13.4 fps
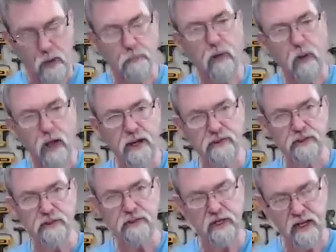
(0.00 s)
applies
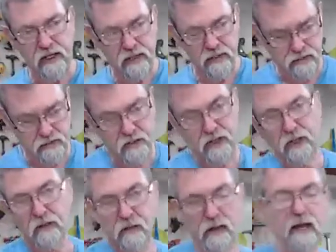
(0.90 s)
this edge,
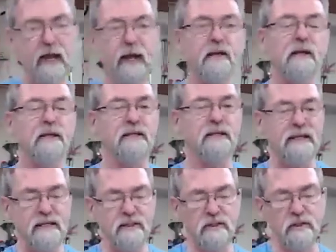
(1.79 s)
and it
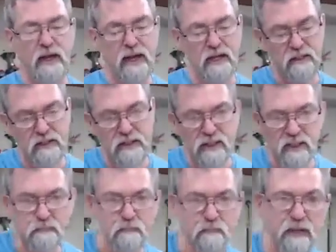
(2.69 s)
needs to actually
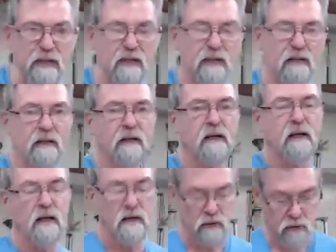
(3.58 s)
spin,
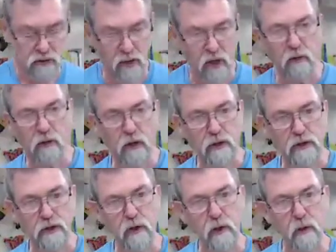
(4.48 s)
because you hold the
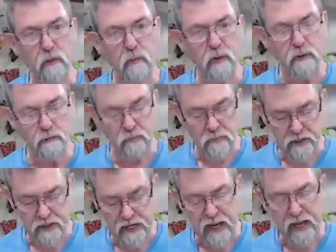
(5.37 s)
Conturo in